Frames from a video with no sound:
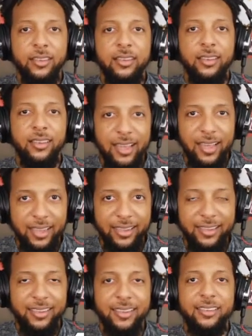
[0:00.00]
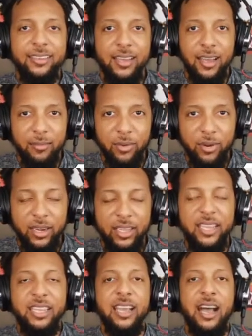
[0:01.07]
like Tom
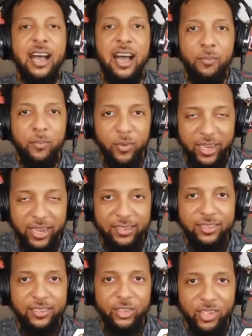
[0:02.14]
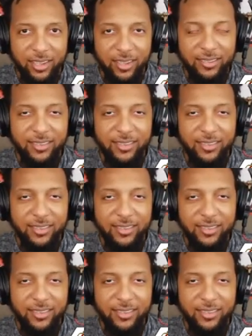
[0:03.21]
Brady, operates just